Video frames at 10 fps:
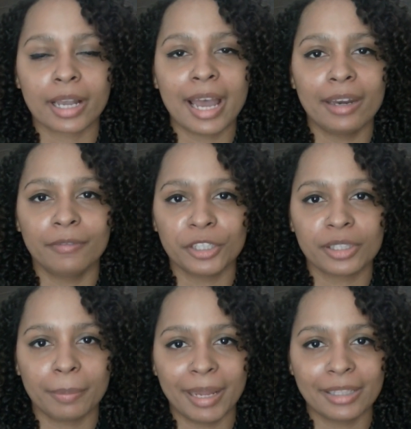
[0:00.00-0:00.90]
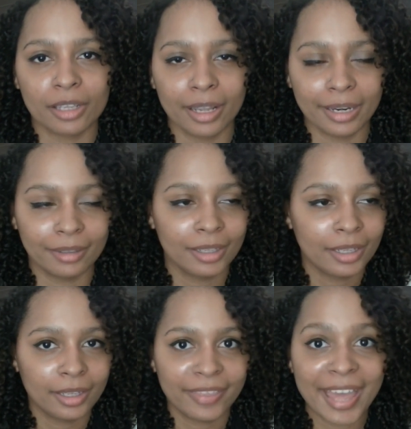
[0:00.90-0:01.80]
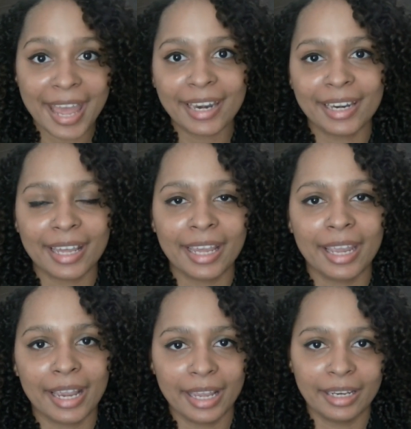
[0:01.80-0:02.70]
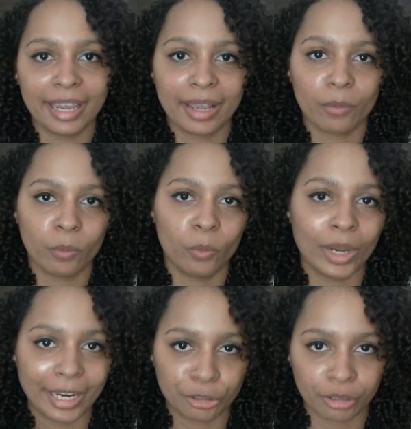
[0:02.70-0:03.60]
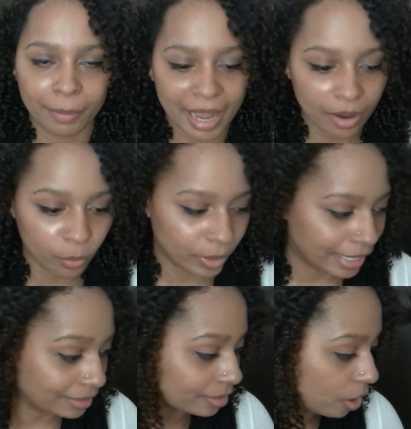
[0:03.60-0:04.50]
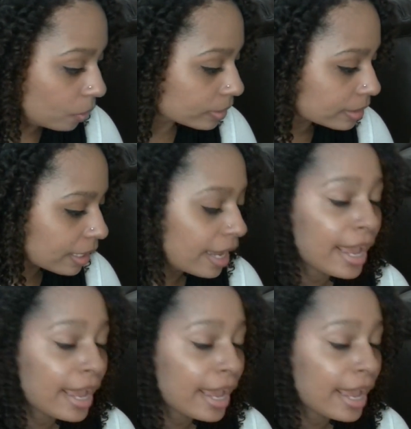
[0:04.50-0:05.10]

It kind of just depends on the editing and like what I trim out and what I don't.